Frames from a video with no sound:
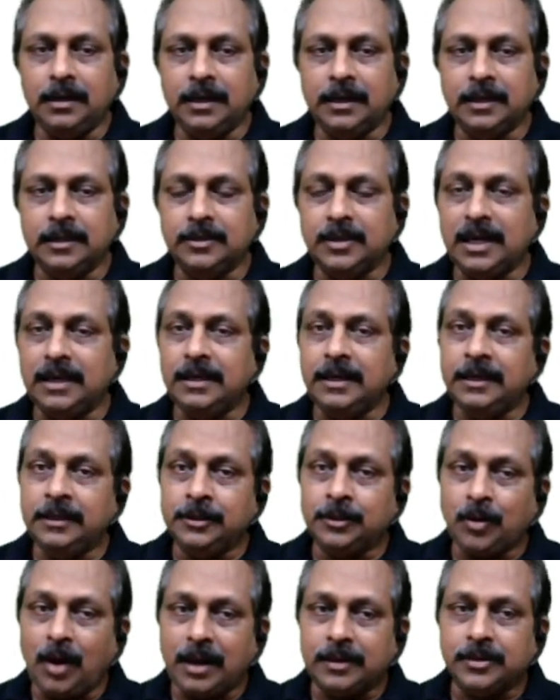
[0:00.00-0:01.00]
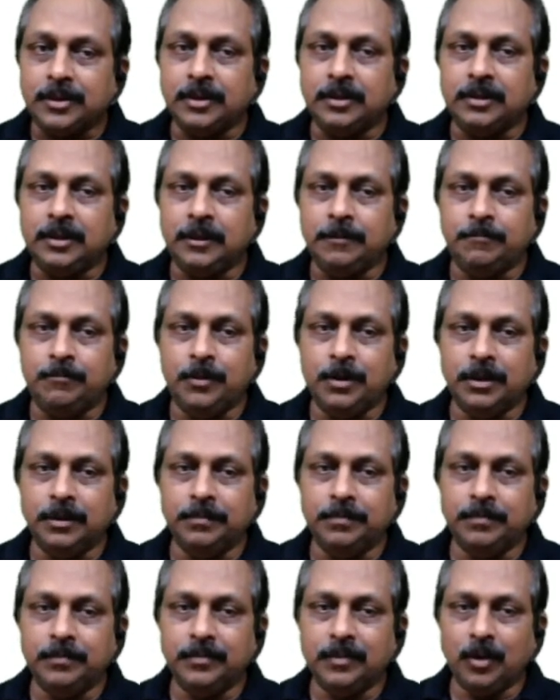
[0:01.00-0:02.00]
is an intransitive verb.
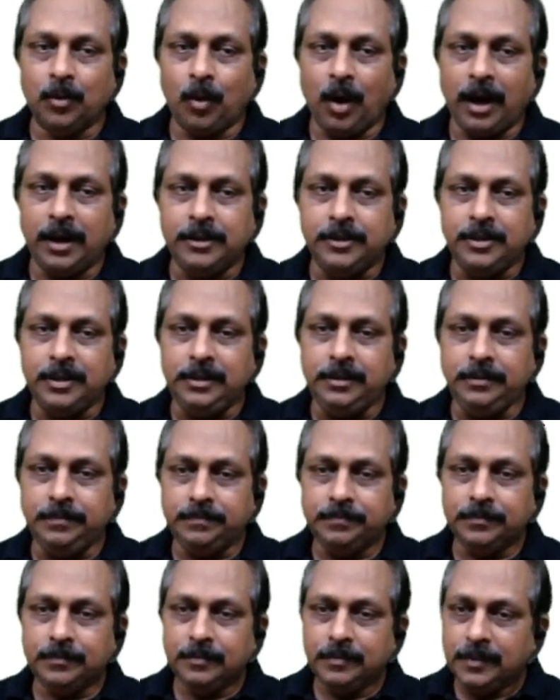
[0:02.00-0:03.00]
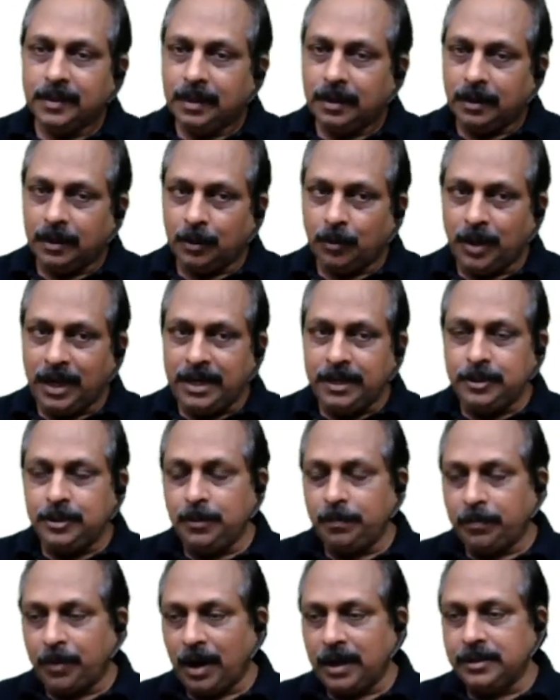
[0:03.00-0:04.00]
Rising, raise
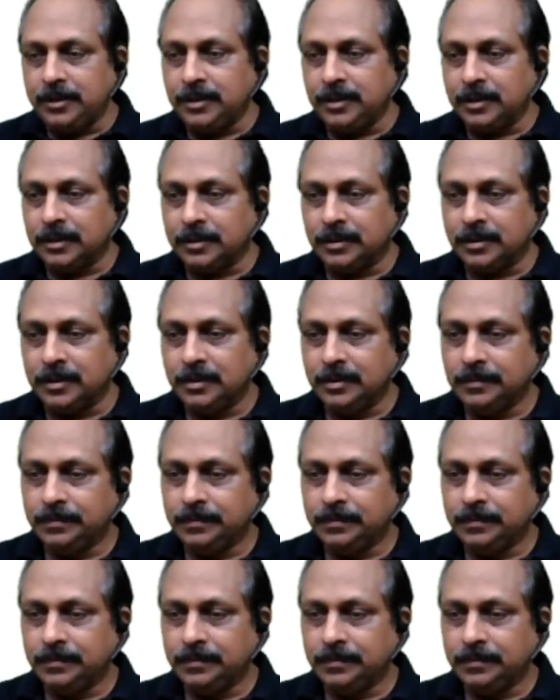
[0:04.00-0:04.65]
prices.